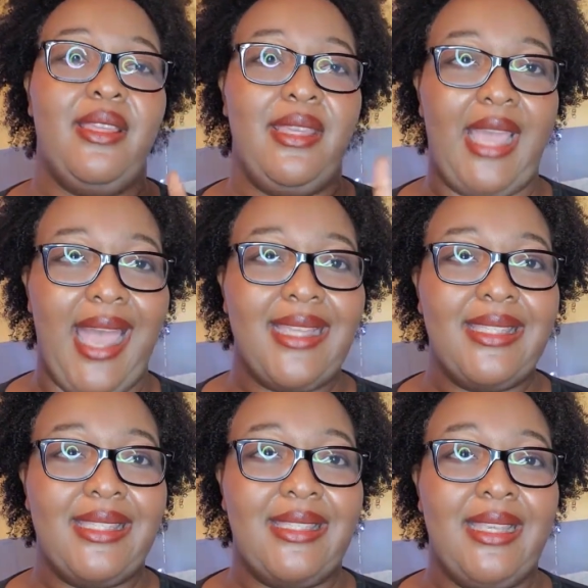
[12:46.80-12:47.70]

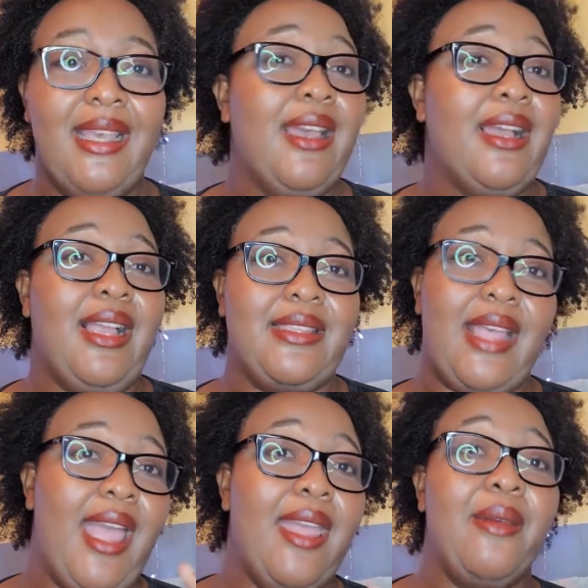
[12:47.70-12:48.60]
yes, because
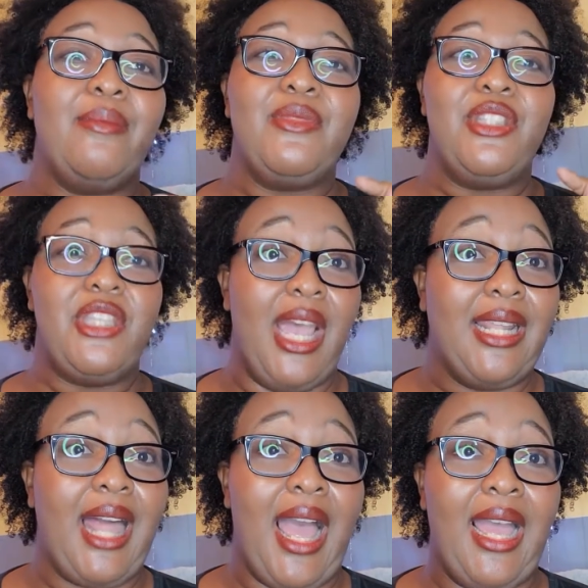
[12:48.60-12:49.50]
I am jet
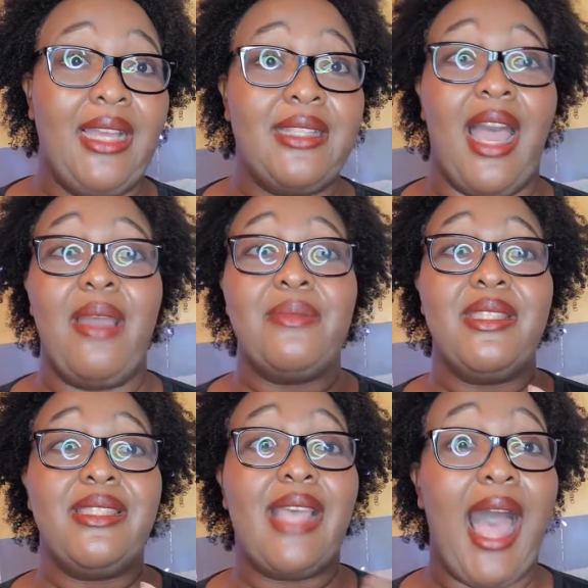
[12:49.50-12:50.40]
lagged, I'm
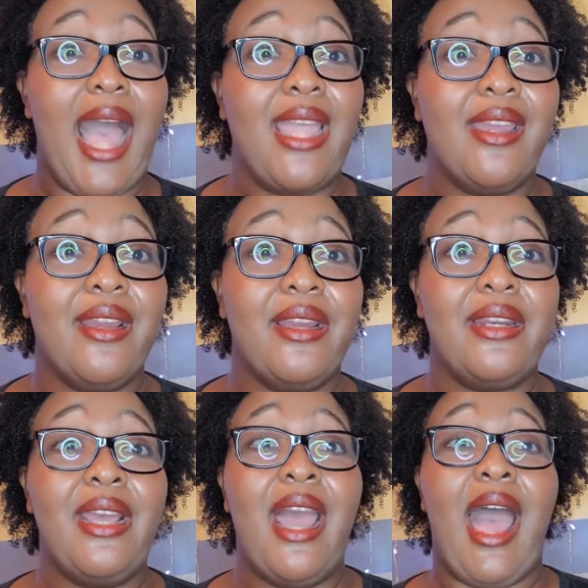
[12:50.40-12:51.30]

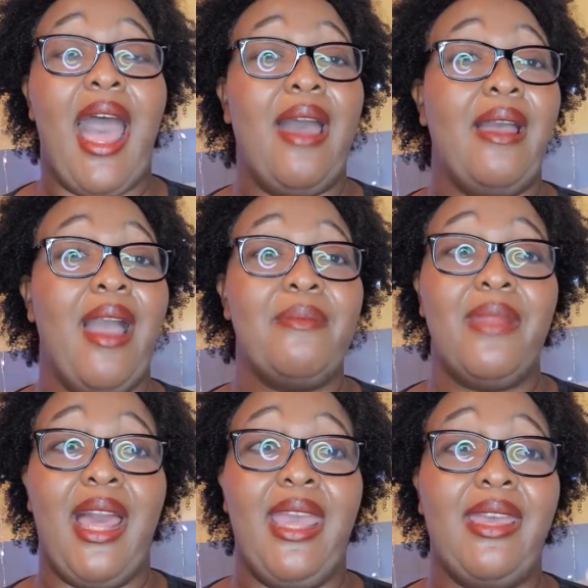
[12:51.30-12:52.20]
tired, I'm
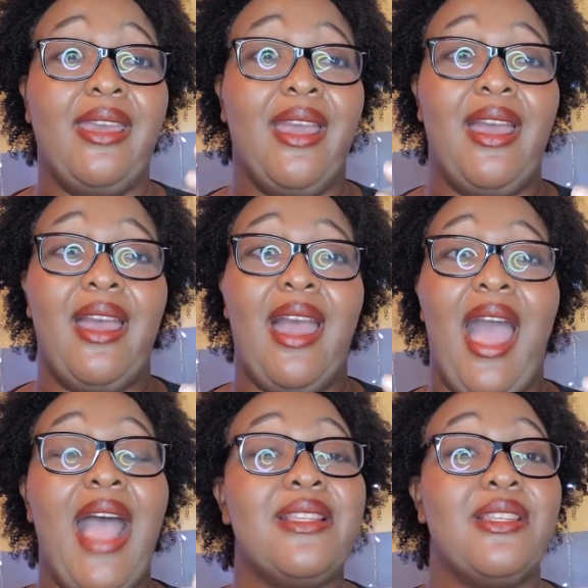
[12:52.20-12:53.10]
like,
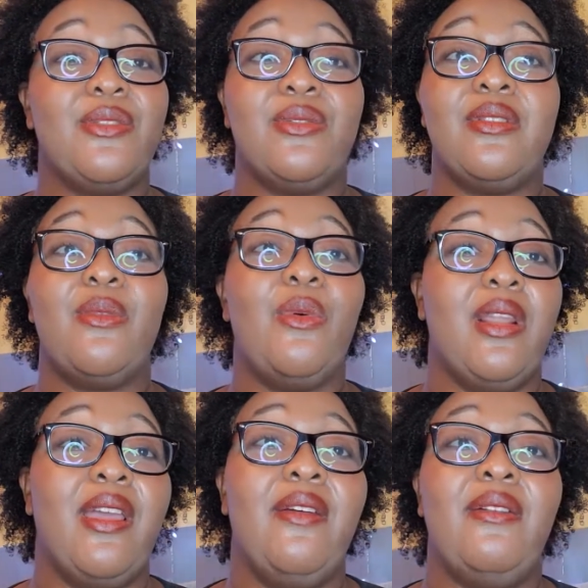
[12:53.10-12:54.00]
I just want
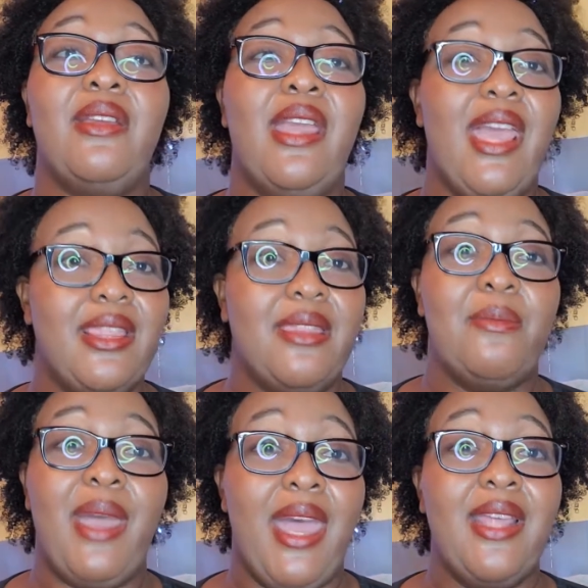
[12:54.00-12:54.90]
to hit the
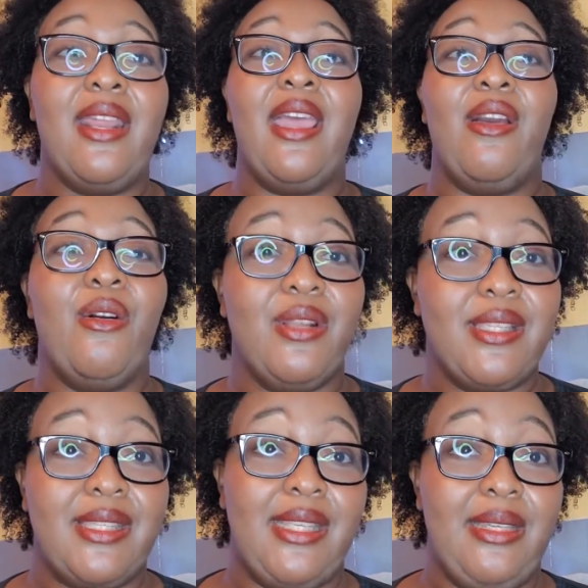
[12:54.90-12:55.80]
bed and go to
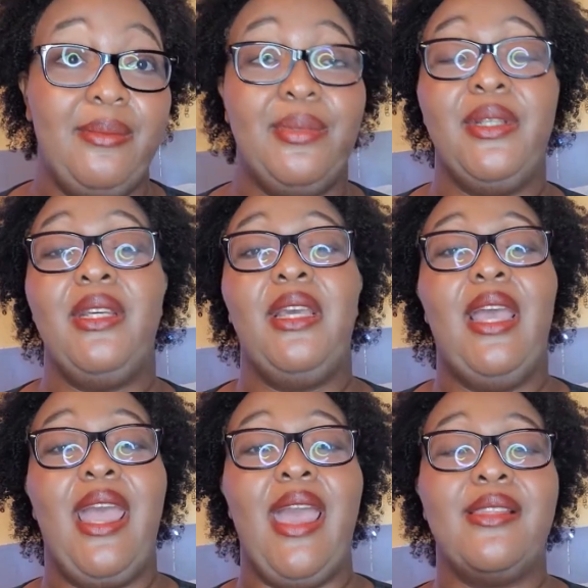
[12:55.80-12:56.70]
sleep.
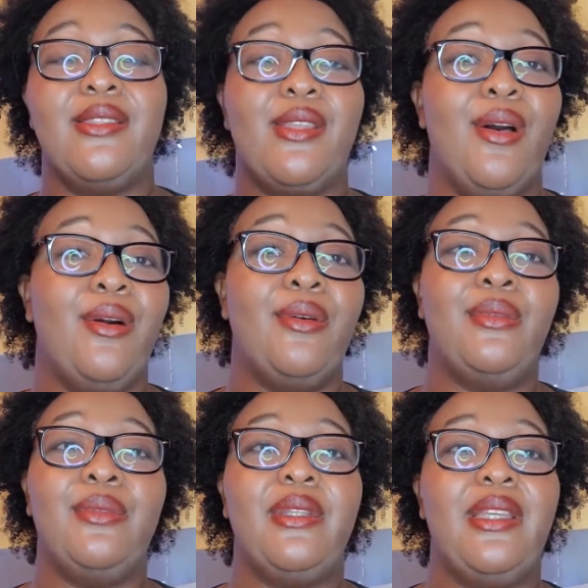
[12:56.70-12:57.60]
And
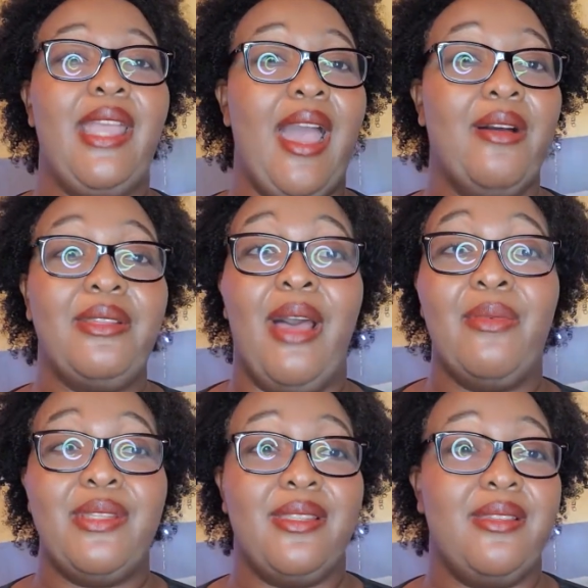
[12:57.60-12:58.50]
so yeah, that was